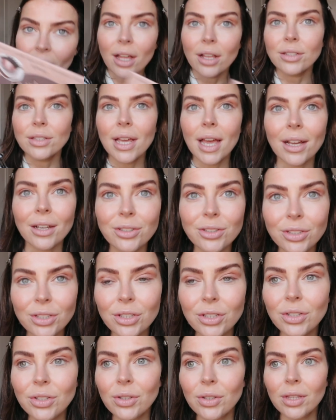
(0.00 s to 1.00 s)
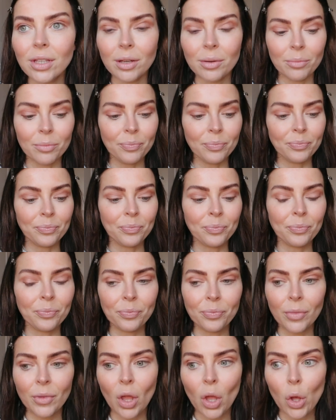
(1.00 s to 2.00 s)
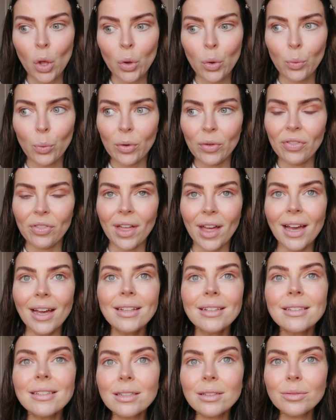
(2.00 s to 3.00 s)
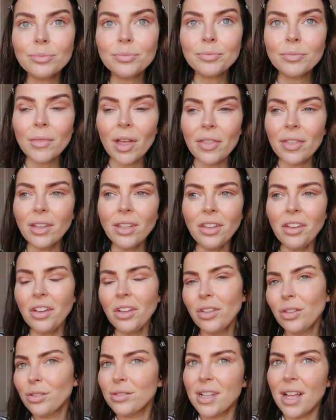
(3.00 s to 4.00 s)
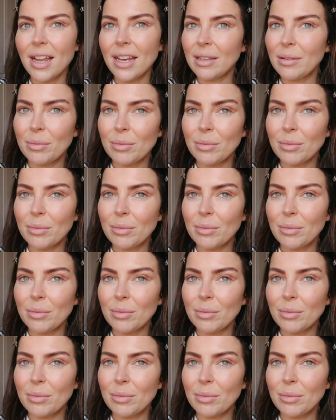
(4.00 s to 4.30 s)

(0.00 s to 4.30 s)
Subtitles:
and texture to them with that. I think you can use any